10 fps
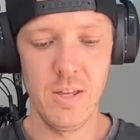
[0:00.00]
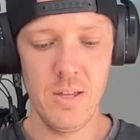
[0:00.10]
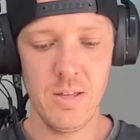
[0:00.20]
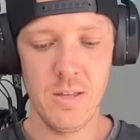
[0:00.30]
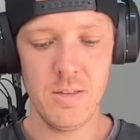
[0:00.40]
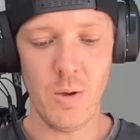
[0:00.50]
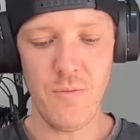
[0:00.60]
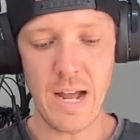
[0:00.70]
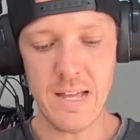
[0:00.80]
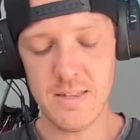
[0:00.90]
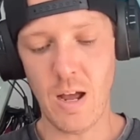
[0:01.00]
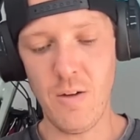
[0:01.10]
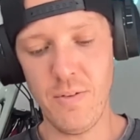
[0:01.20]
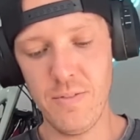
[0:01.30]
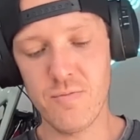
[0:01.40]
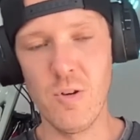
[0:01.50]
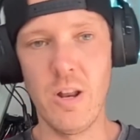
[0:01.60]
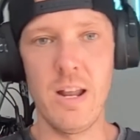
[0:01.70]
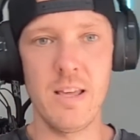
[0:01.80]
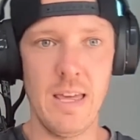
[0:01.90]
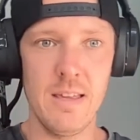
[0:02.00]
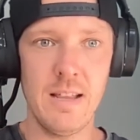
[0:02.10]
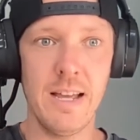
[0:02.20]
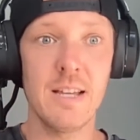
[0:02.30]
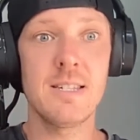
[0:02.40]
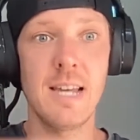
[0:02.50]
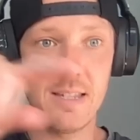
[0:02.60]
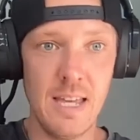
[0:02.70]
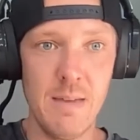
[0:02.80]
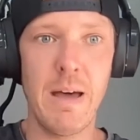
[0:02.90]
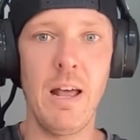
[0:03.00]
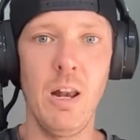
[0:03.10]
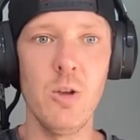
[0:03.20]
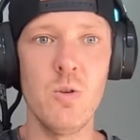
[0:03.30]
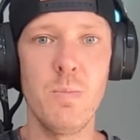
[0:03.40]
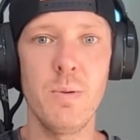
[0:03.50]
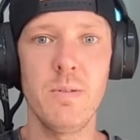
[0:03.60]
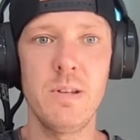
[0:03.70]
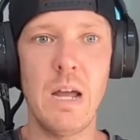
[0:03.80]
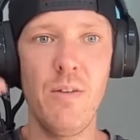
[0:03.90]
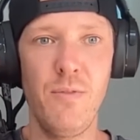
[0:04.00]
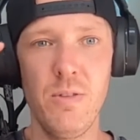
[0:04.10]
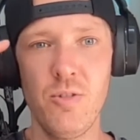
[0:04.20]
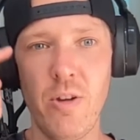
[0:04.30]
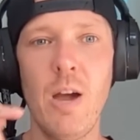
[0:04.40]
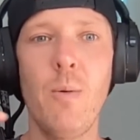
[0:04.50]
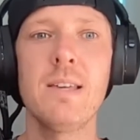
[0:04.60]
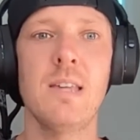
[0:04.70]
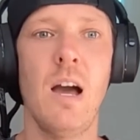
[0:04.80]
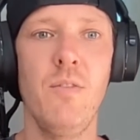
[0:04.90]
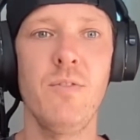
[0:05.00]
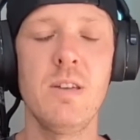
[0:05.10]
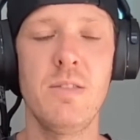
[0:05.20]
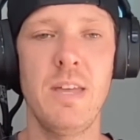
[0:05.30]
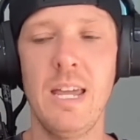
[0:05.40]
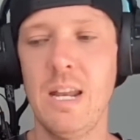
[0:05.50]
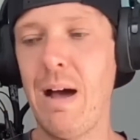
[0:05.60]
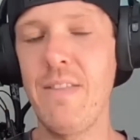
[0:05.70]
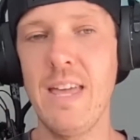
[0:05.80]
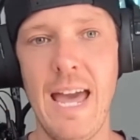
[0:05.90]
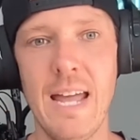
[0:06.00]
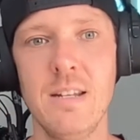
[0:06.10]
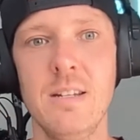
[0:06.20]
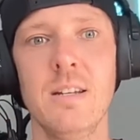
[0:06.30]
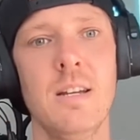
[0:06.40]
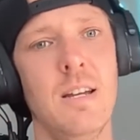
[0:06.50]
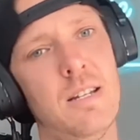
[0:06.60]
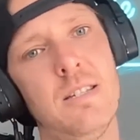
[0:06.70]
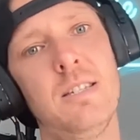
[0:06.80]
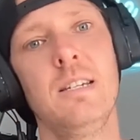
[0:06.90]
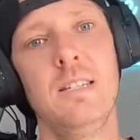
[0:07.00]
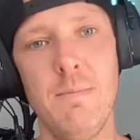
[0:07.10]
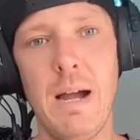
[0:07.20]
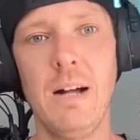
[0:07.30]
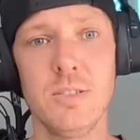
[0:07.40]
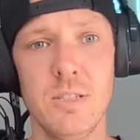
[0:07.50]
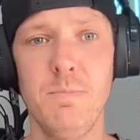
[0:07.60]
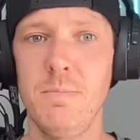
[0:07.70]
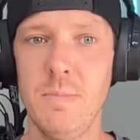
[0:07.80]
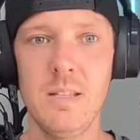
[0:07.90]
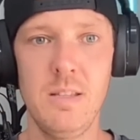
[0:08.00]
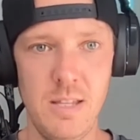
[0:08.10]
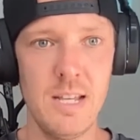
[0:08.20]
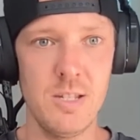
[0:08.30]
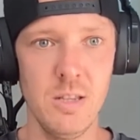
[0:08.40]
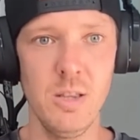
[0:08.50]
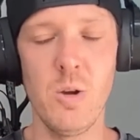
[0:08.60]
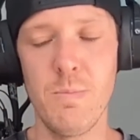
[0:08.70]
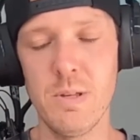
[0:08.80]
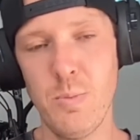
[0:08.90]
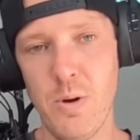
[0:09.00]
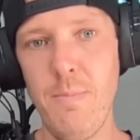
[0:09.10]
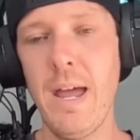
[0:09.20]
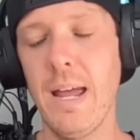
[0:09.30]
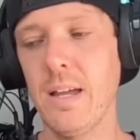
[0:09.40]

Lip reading: so if I set off on this run and it's like a 16-mile loop. Now, if you straight away set off and you're thinking about the end, and 16 miles is a decent loop, it's pretty big.